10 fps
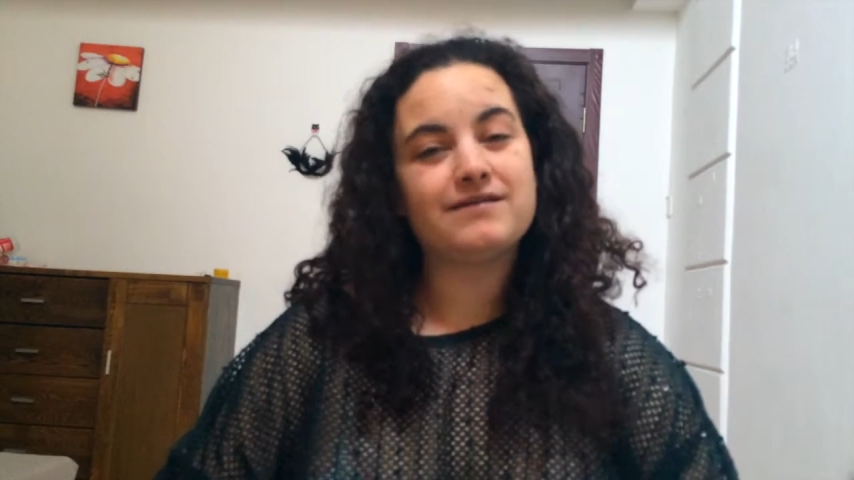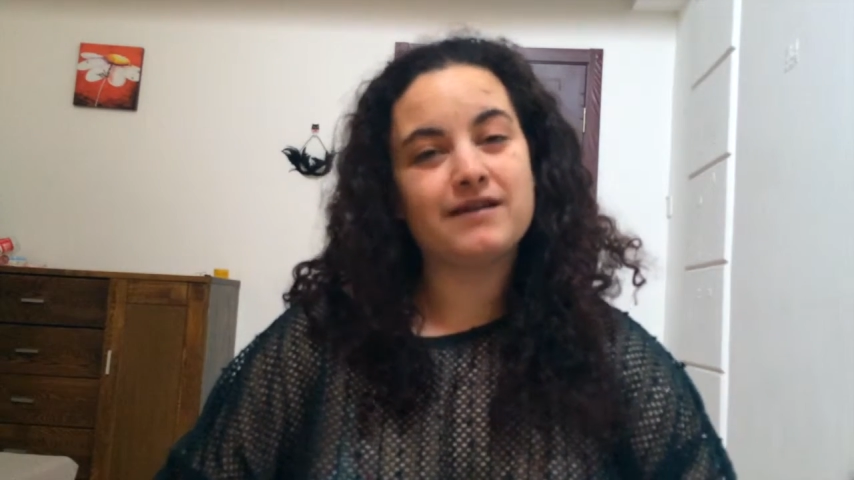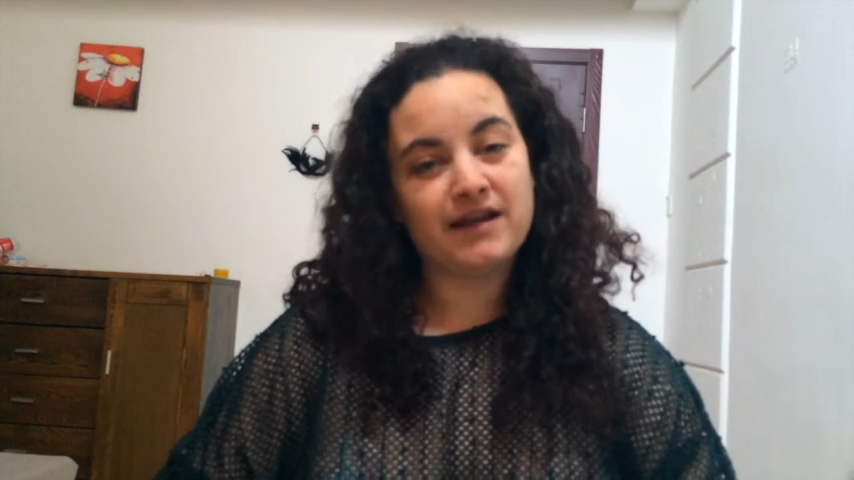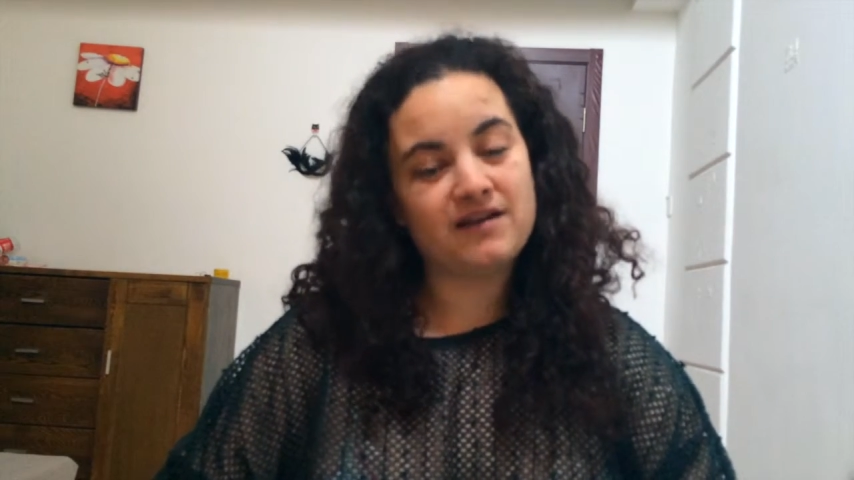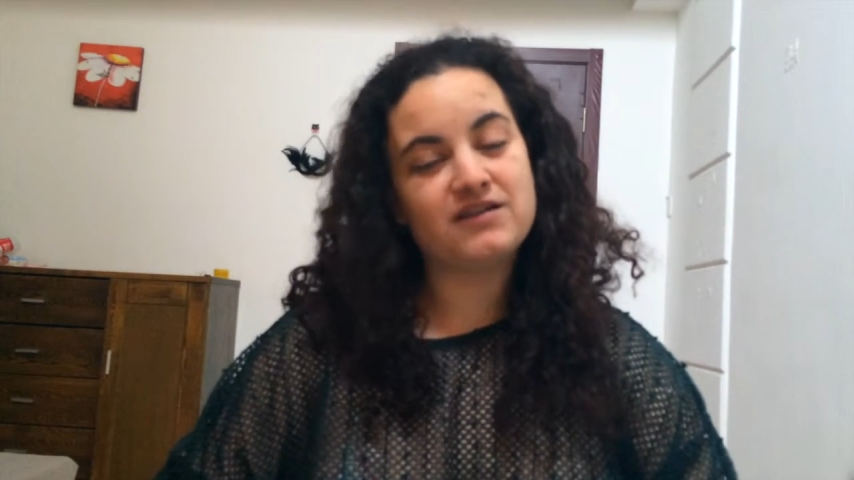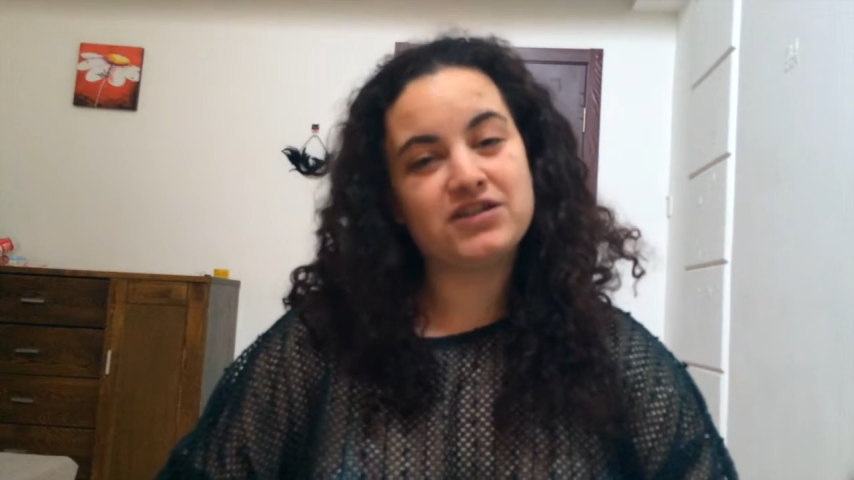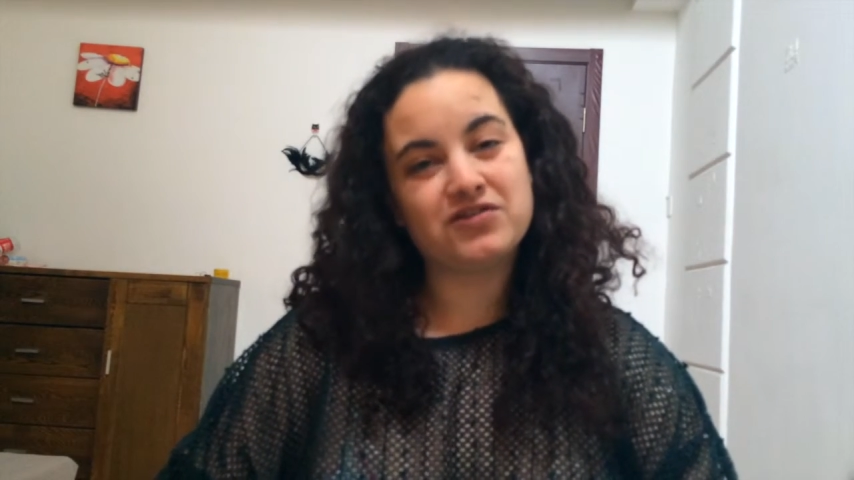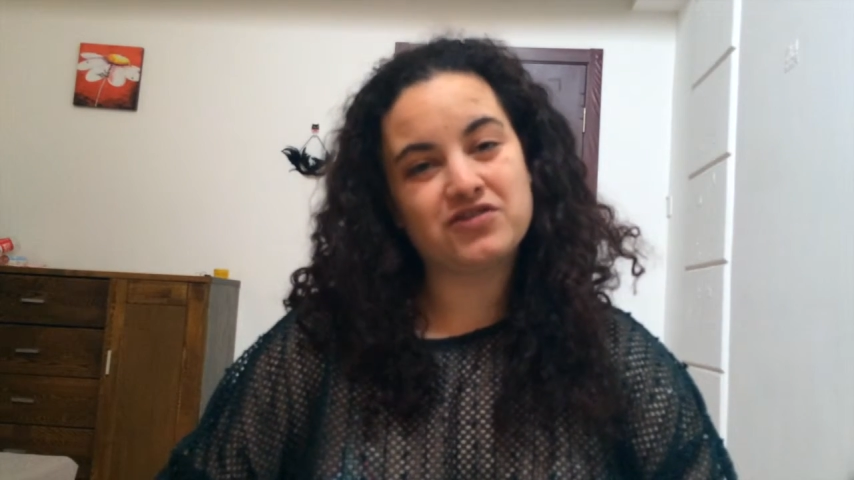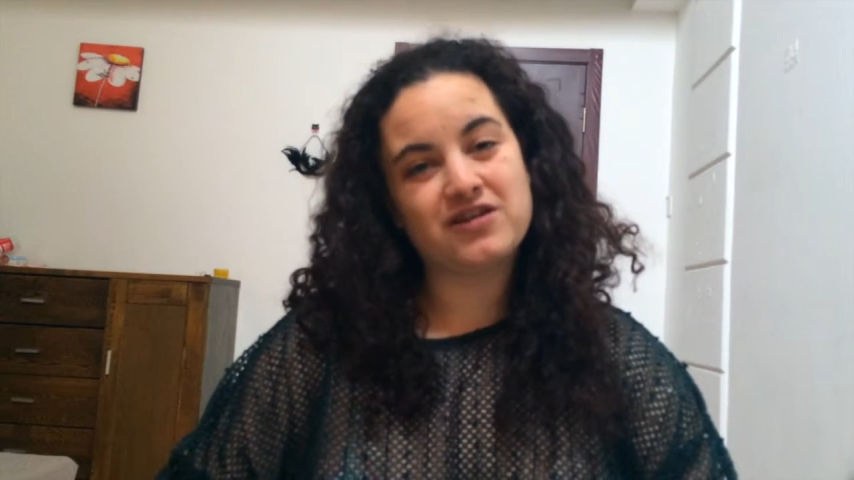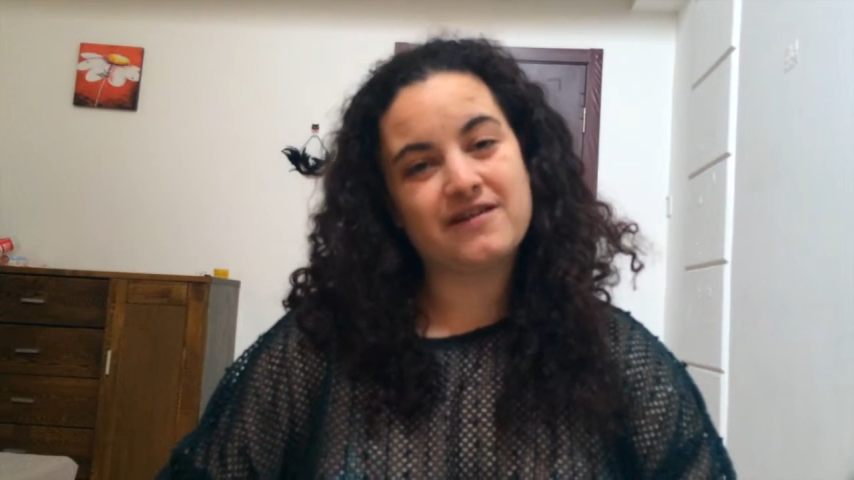the little
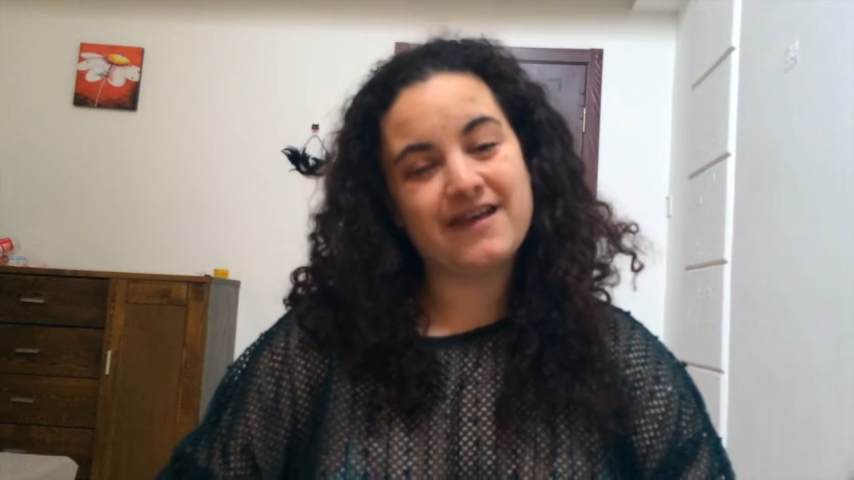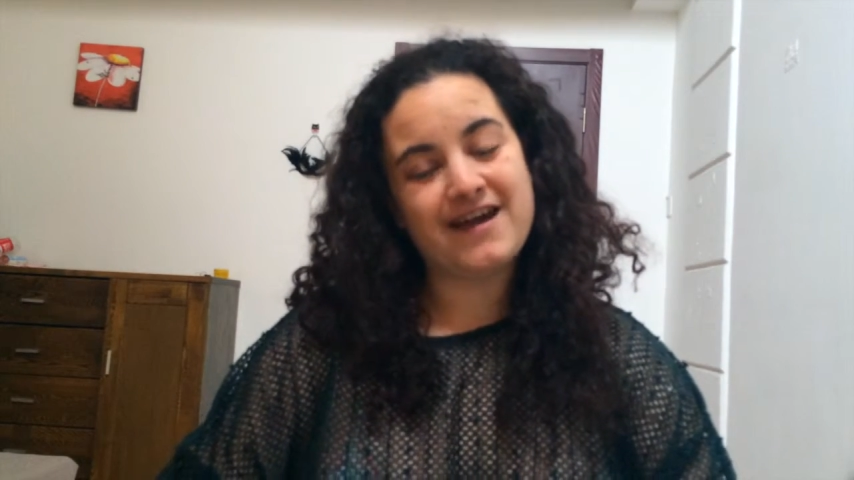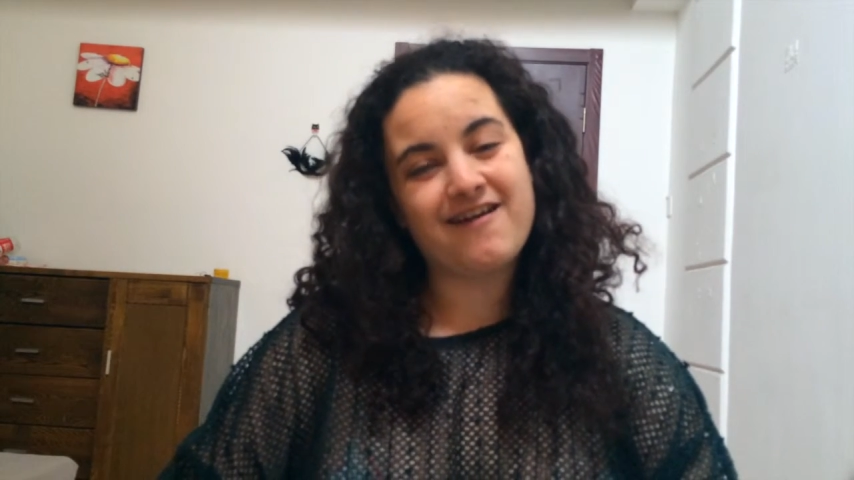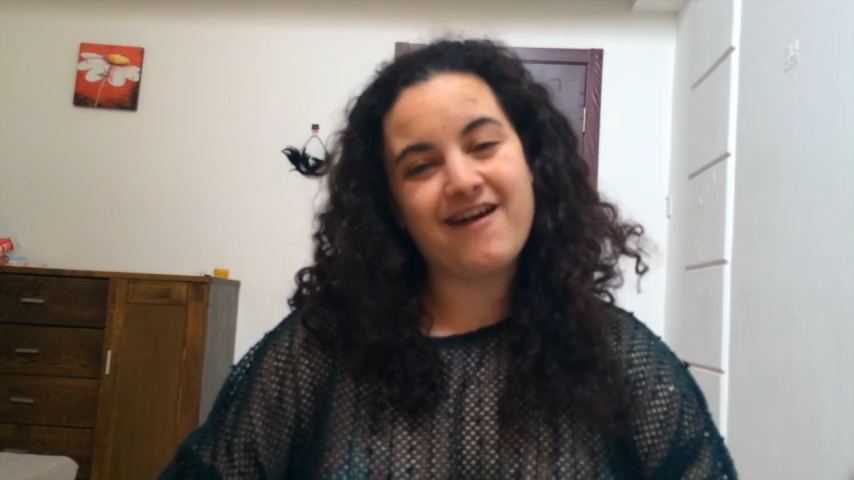children that